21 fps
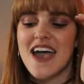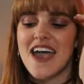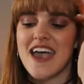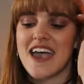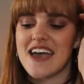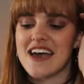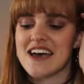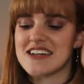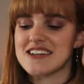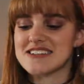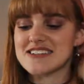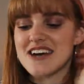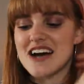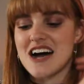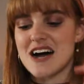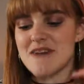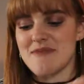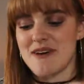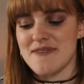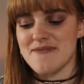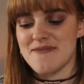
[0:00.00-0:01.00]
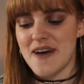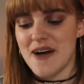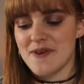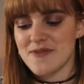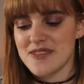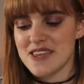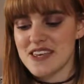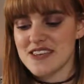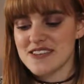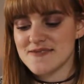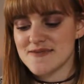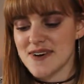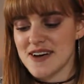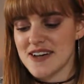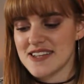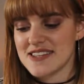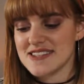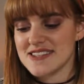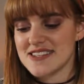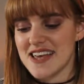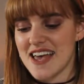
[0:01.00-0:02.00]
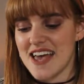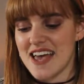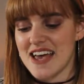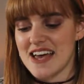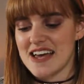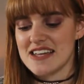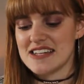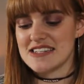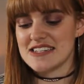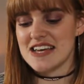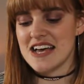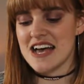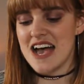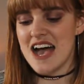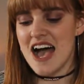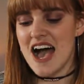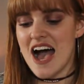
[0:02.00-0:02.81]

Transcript: And I found these ones, and